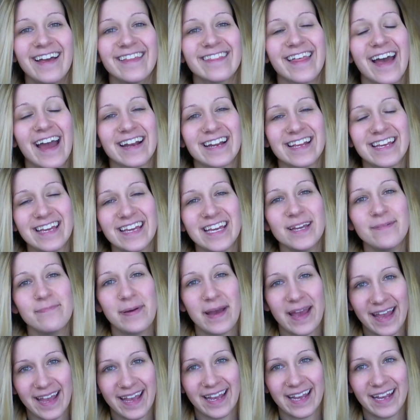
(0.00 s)
that he
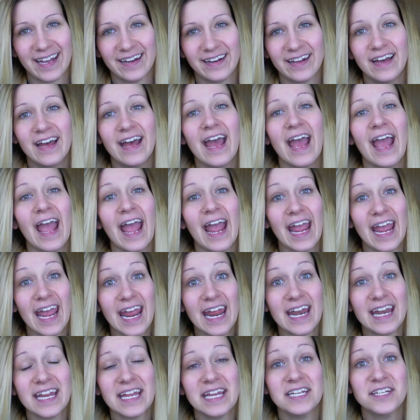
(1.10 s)
paid
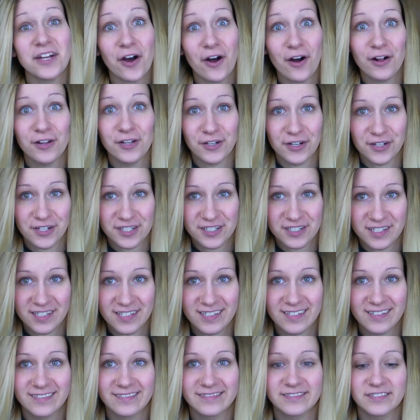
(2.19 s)

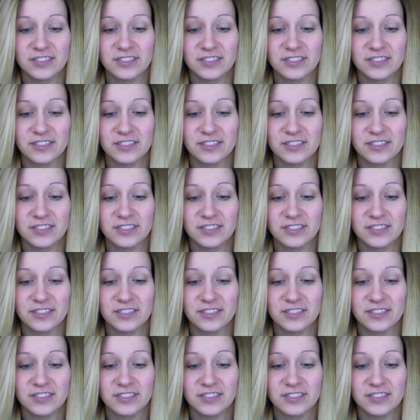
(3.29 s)
$80